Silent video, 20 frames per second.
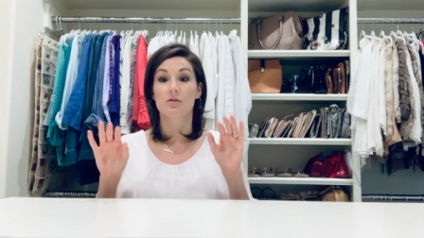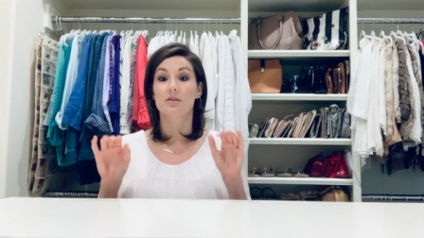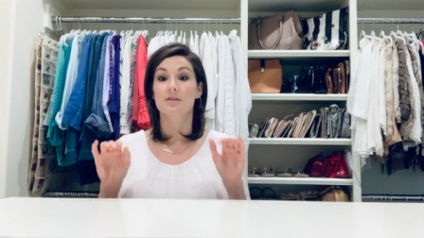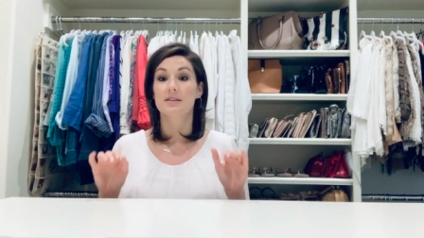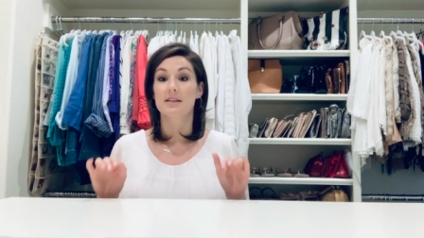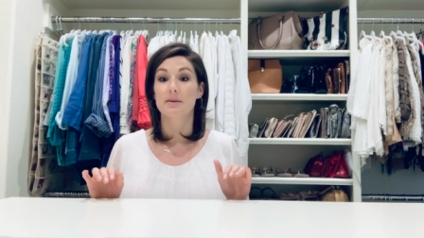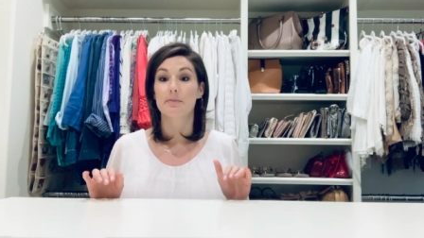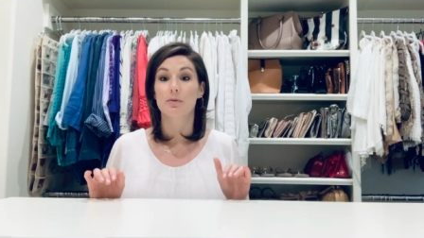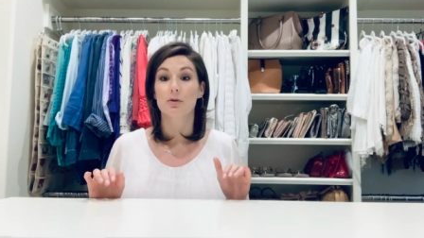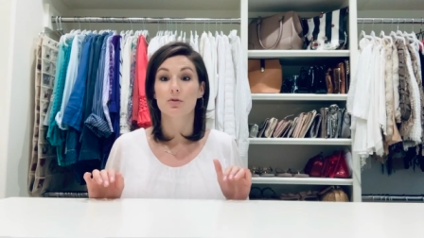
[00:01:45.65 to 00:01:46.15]
are
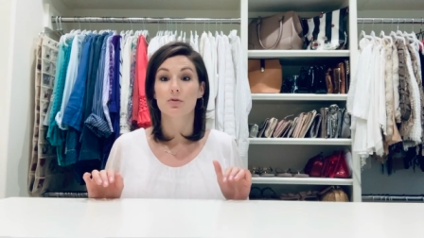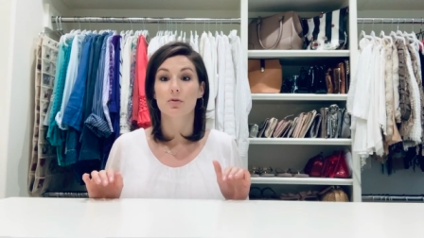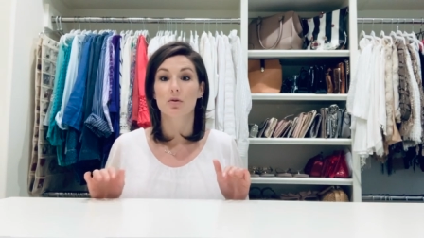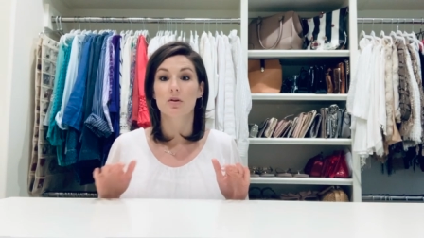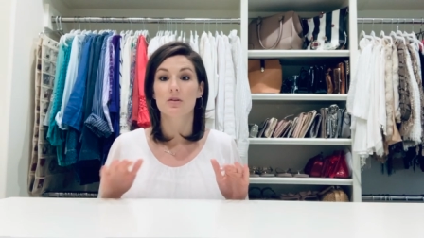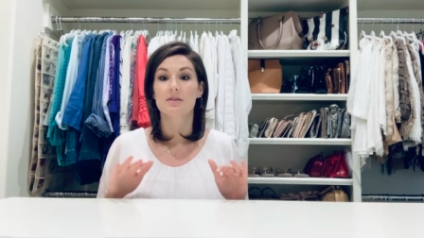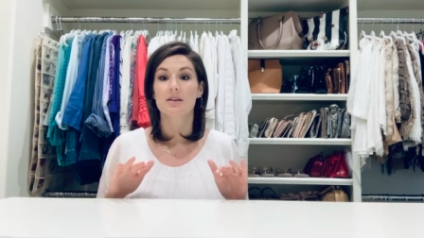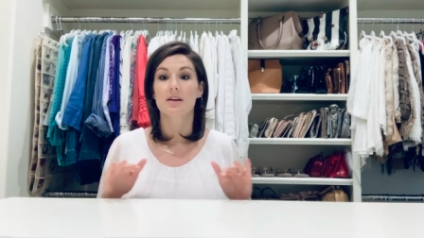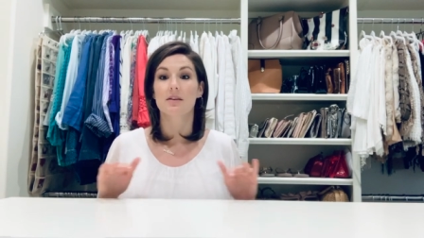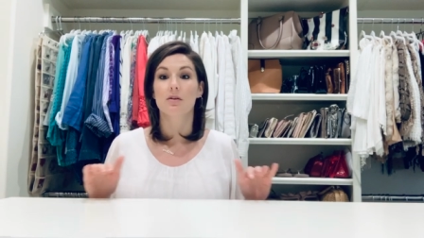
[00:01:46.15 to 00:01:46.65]
deeper
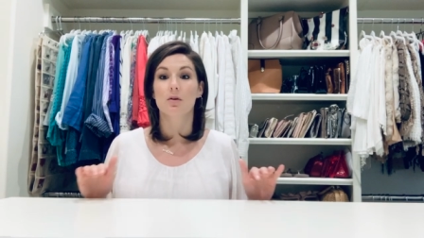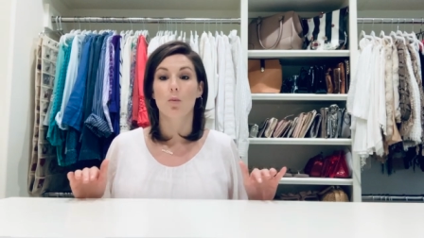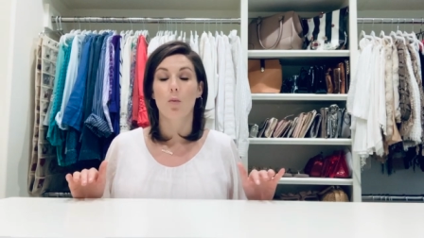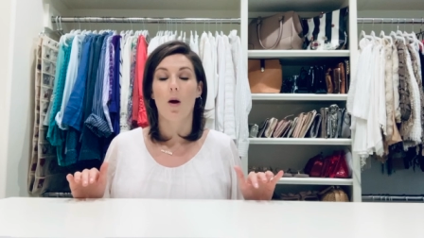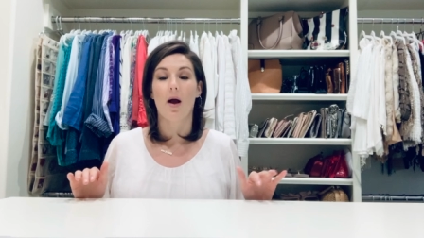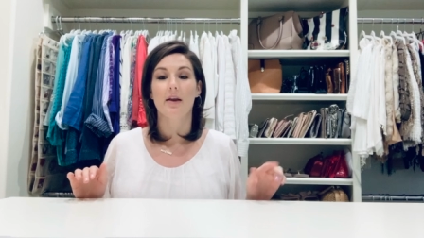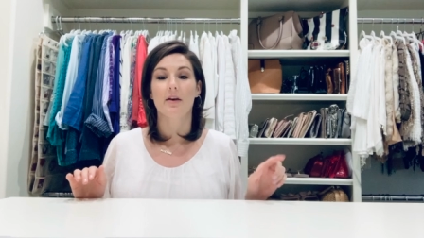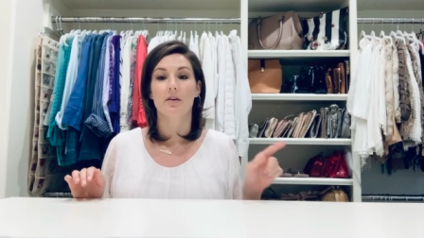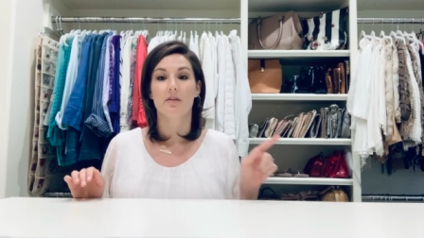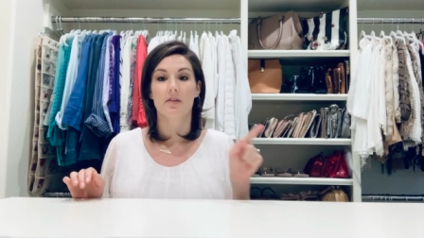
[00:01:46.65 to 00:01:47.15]
drawers and they're
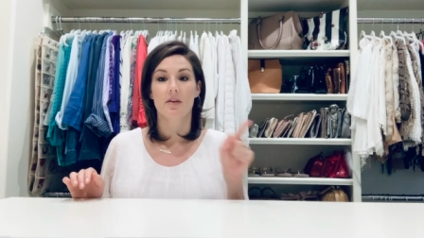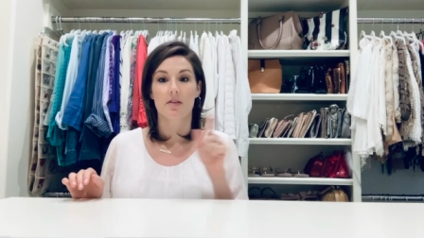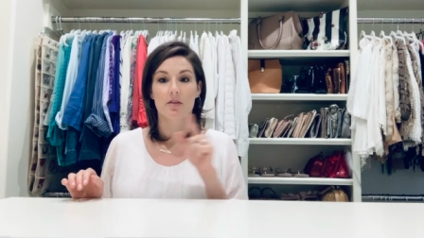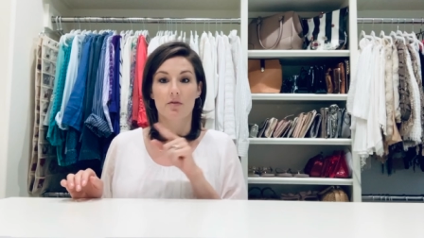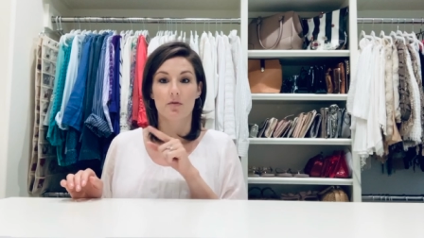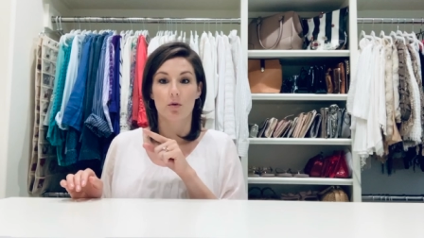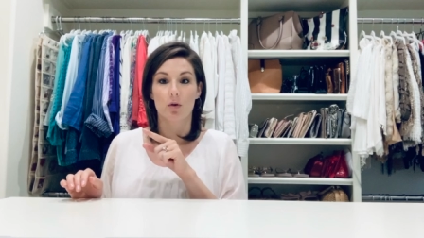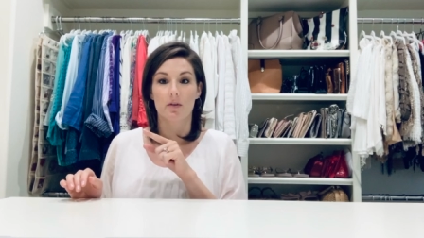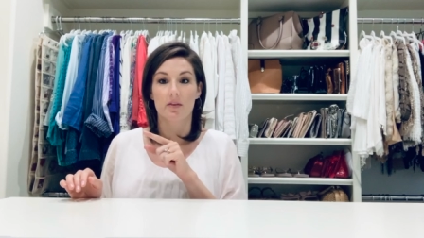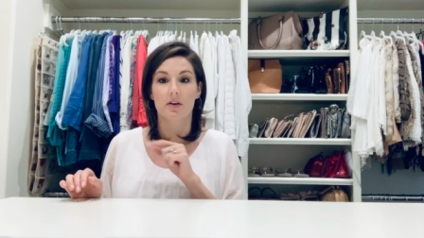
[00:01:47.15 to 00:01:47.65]
wider than the
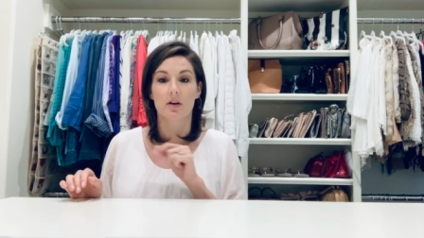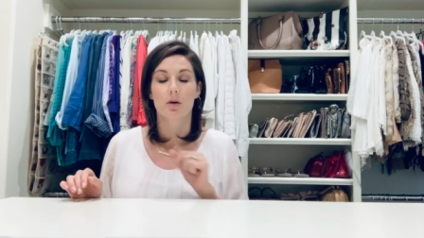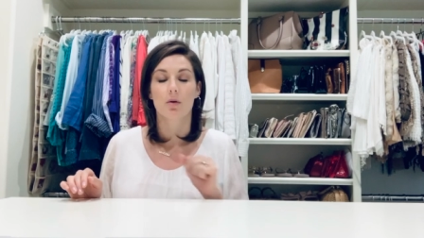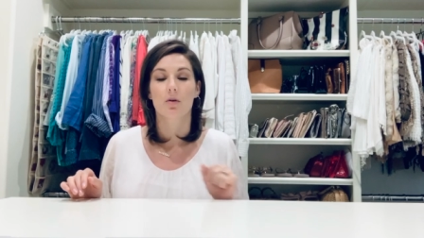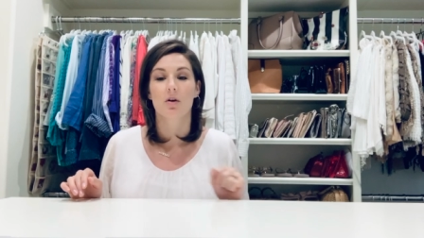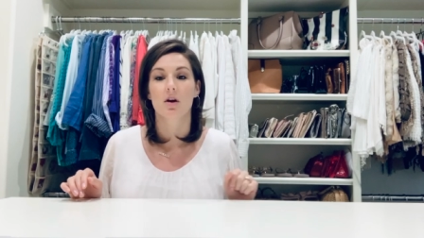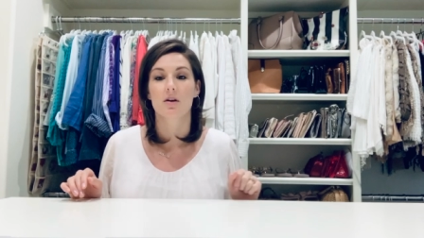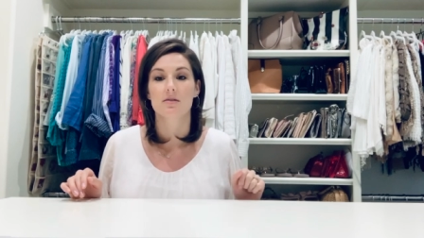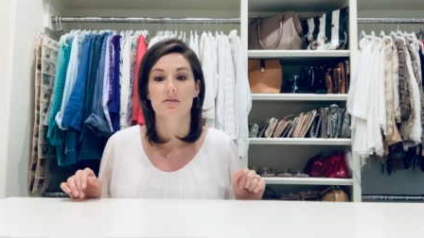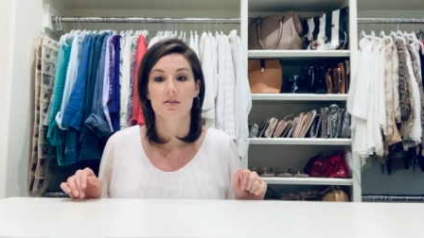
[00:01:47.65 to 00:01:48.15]
four that go
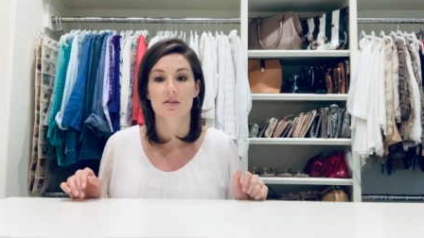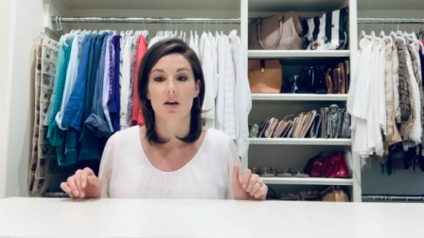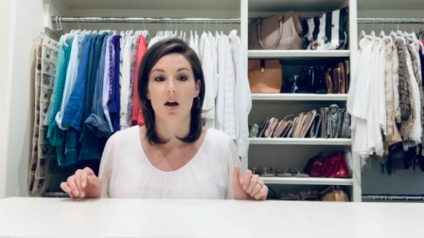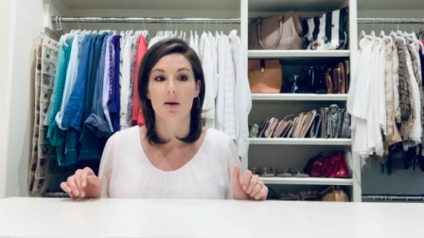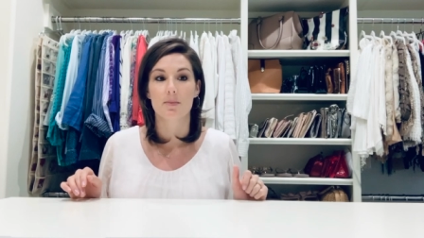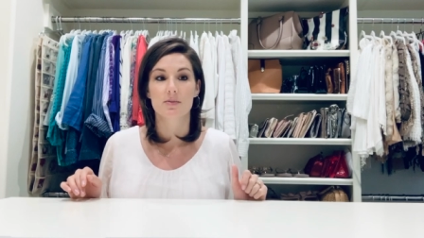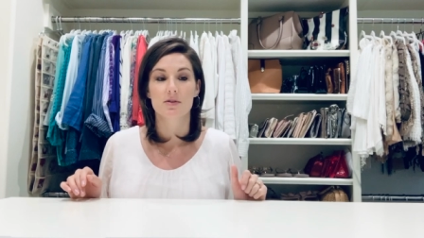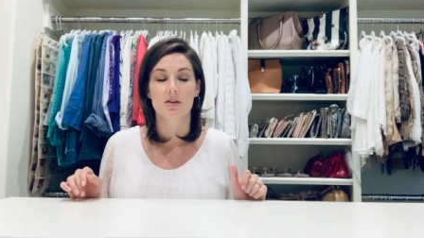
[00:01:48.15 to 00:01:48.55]
across the top.